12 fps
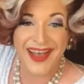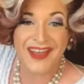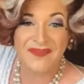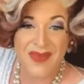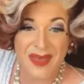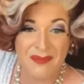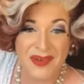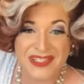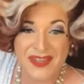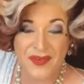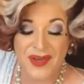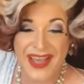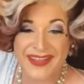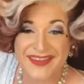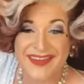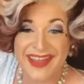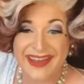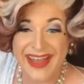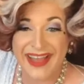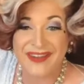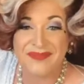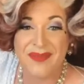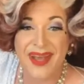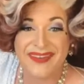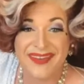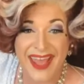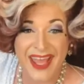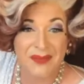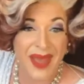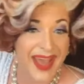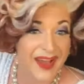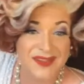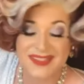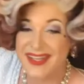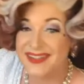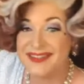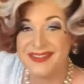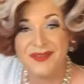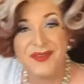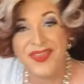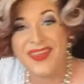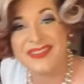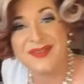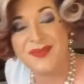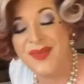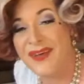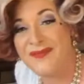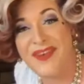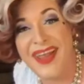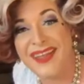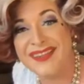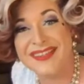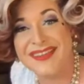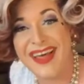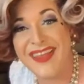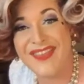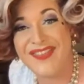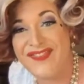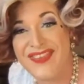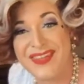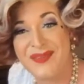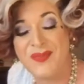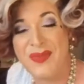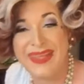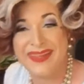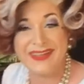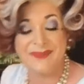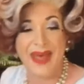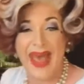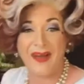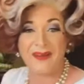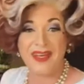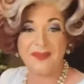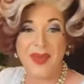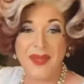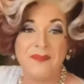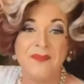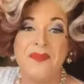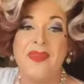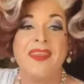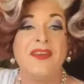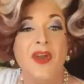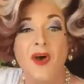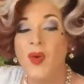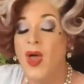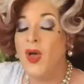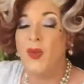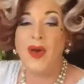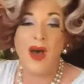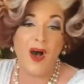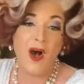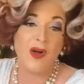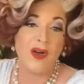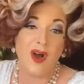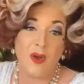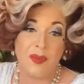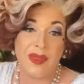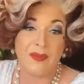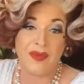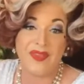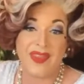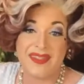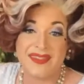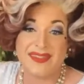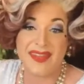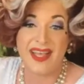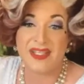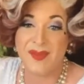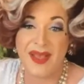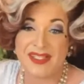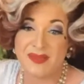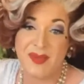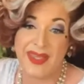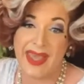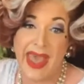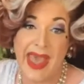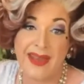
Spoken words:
I have memories of when I could get out of my damn house and do things with my friends and not feel weird about it. But, we're all coping with this as best we can.